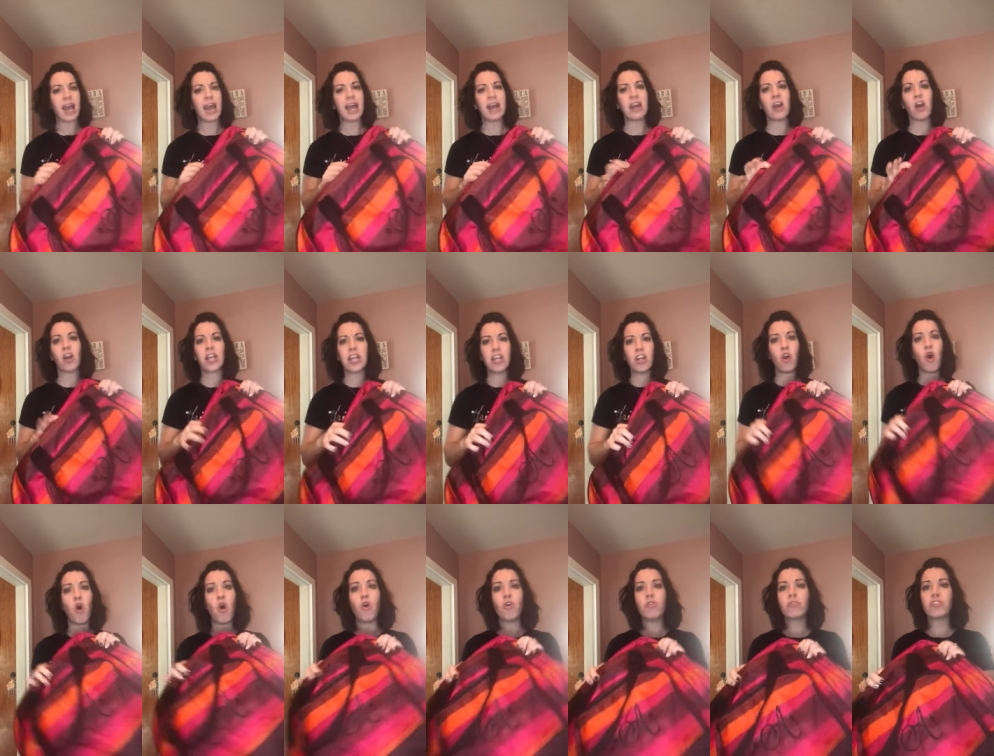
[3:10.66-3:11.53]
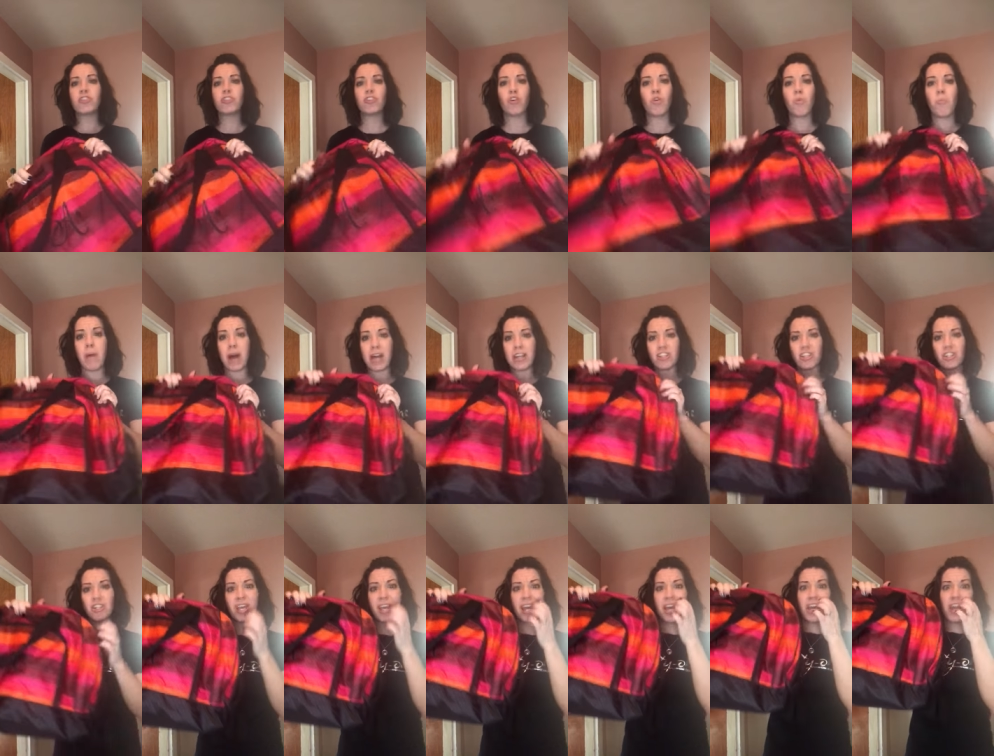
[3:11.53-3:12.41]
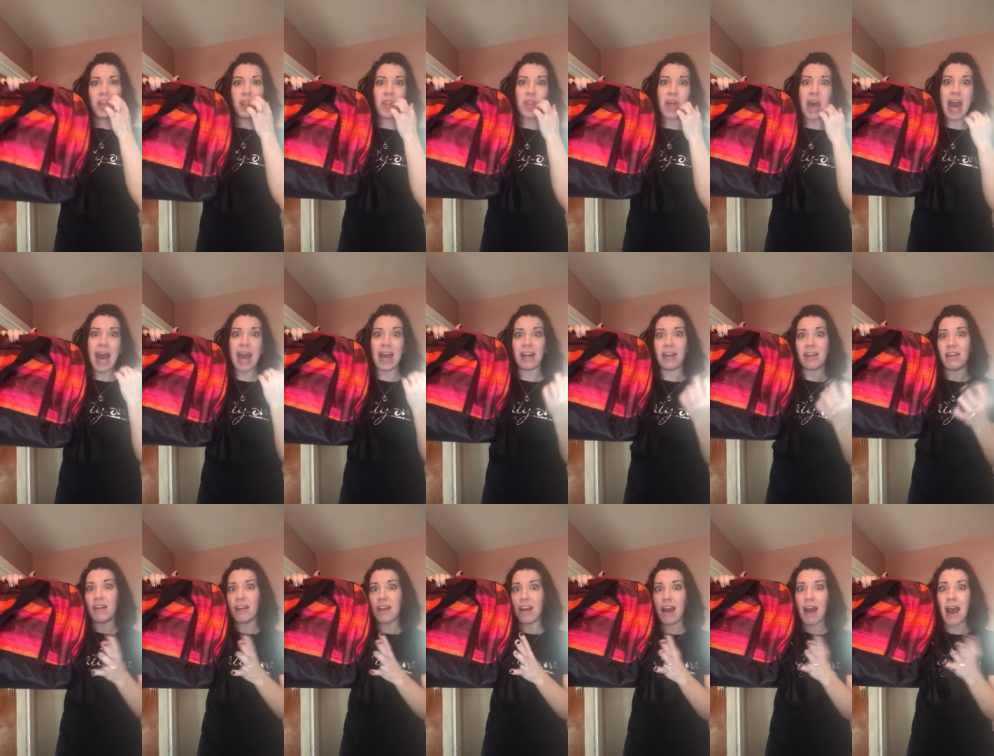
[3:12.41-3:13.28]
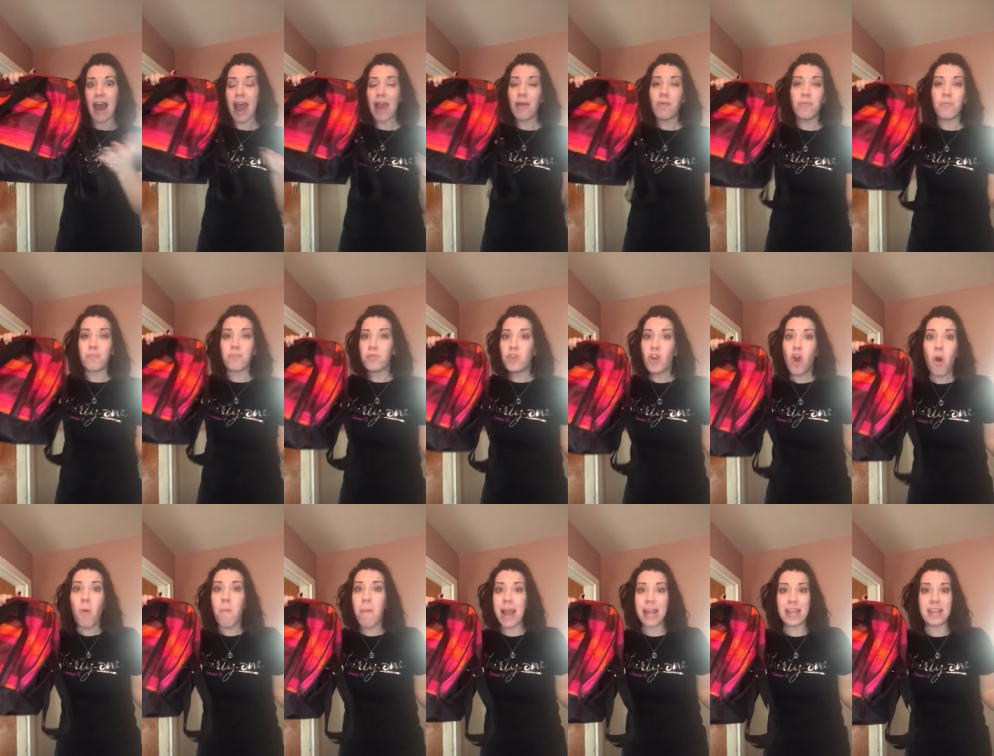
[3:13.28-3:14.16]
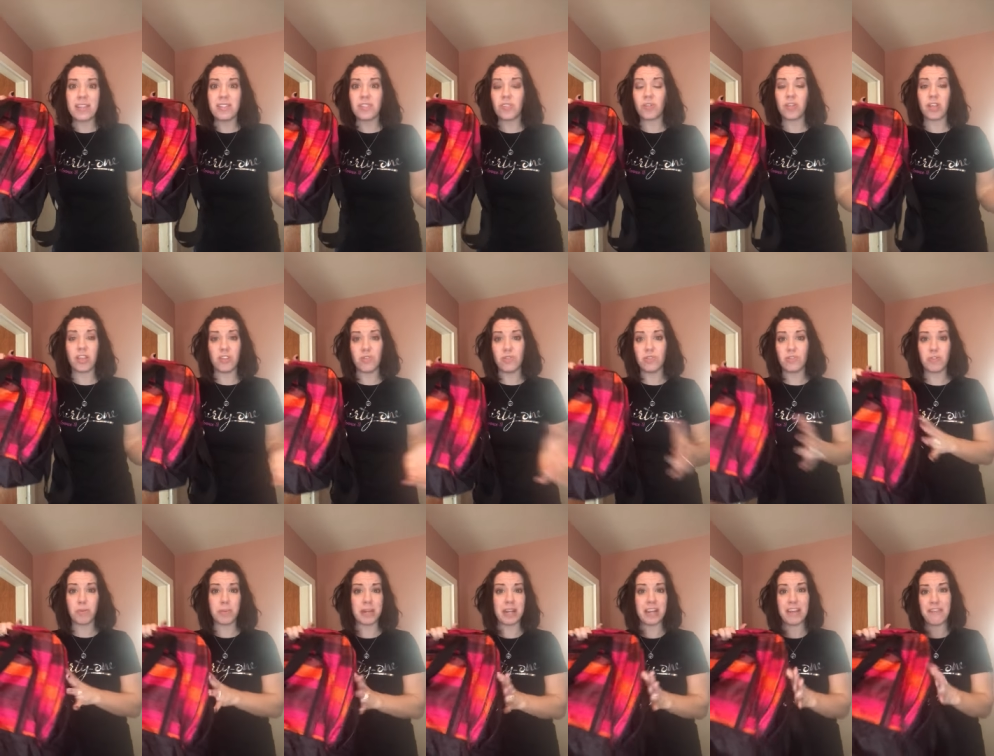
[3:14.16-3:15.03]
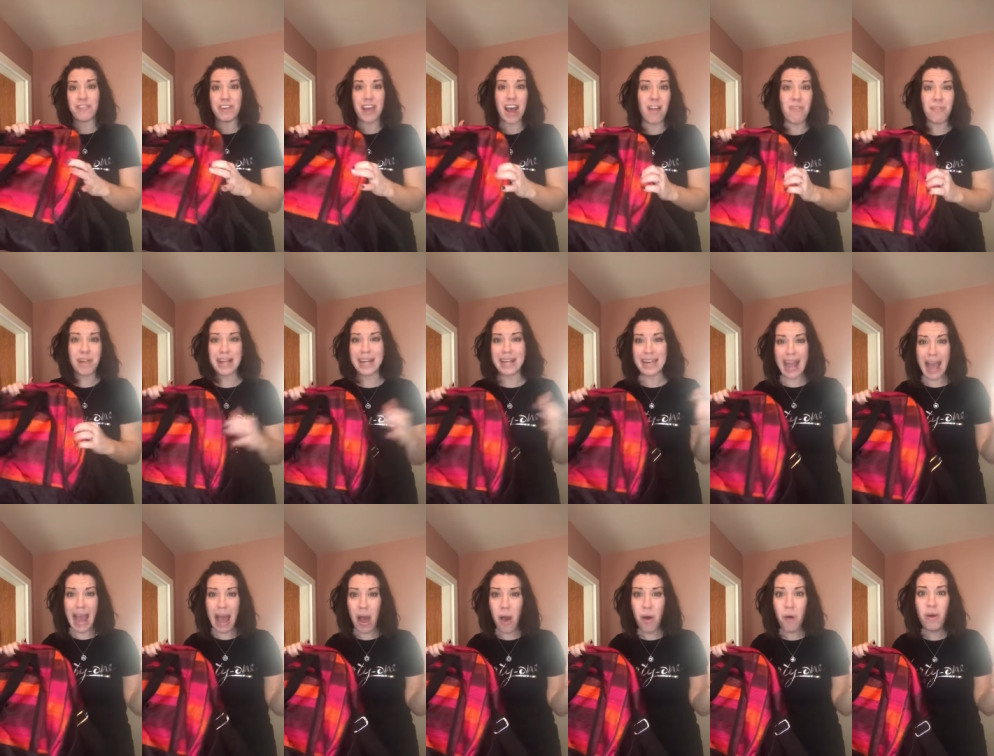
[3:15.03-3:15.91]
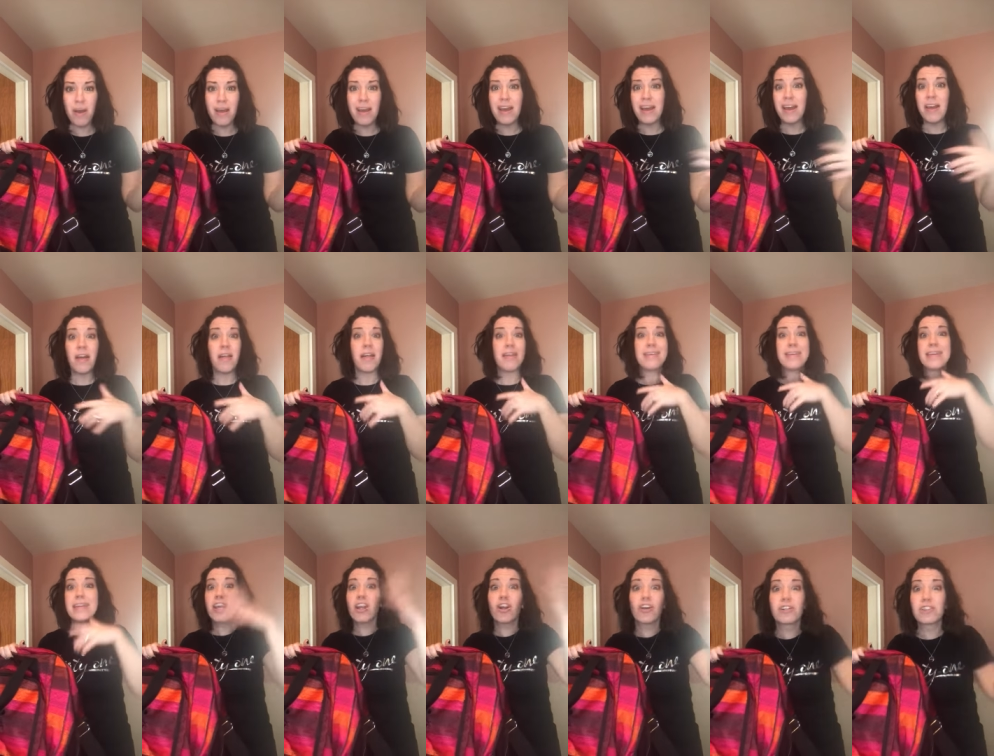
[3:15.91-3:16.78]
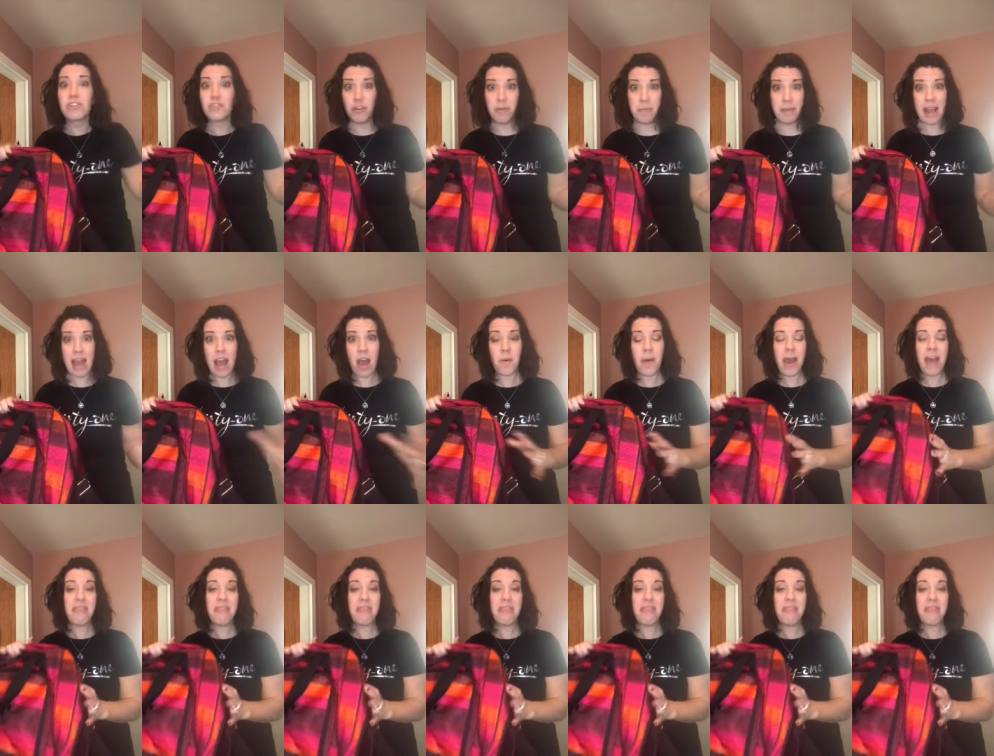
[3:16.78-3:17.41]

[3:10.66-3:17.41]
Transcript: and can hold so much that I know my kids will get used from it, if not right now, years from now.